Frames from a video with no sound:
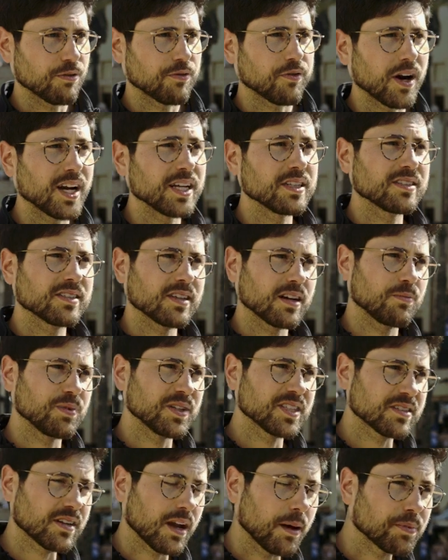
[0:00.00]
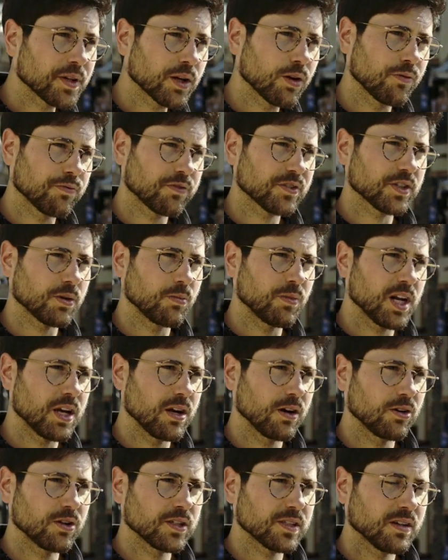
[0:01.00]
your friends that have been skeptical for so many
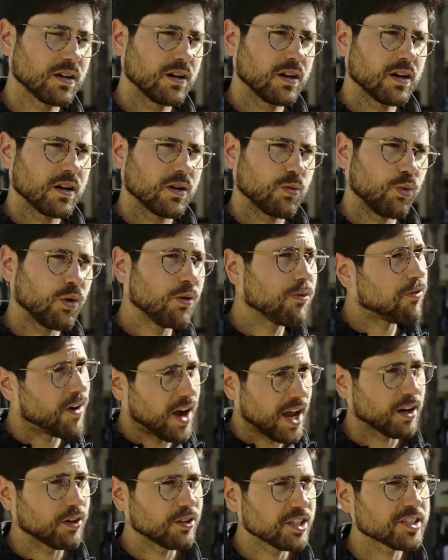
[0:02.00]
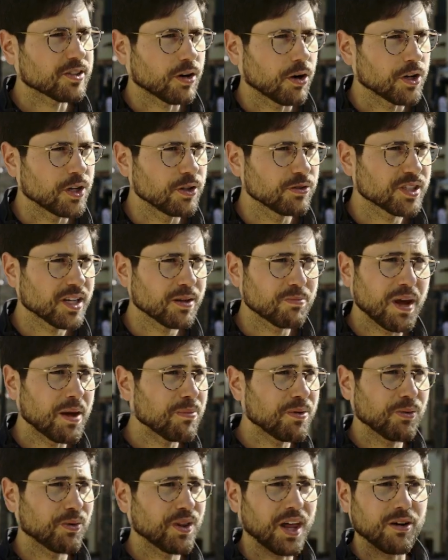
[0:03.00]
years will finally start using,
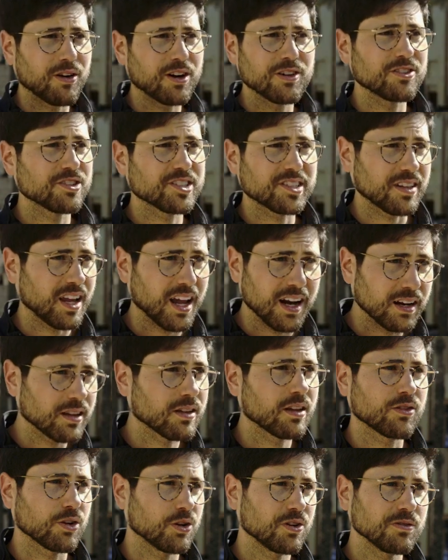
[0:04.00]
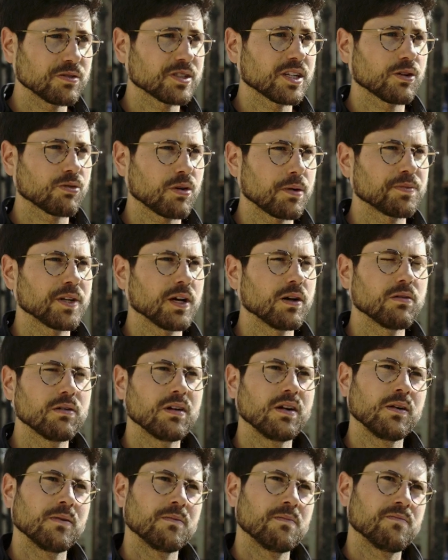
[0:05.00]
maybe without understanding that they're using crypto.
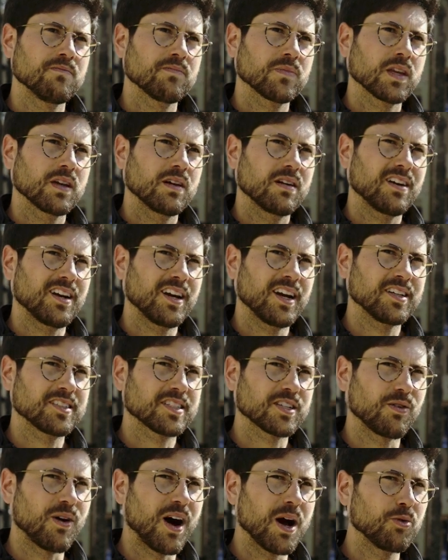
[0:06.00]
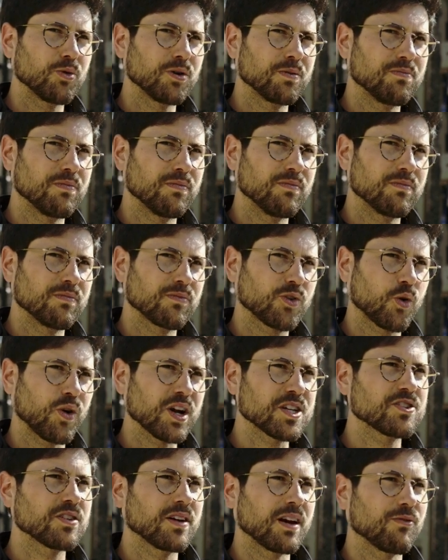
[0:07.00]
And so I would
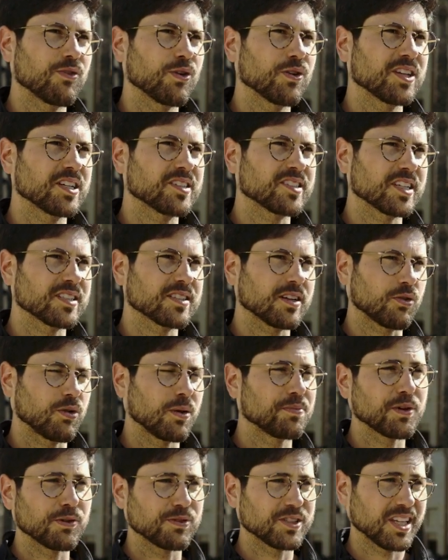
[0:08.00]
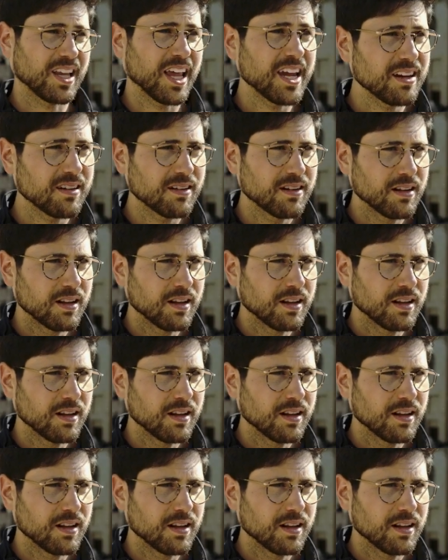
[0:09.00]
question everyone that says that crypto is late.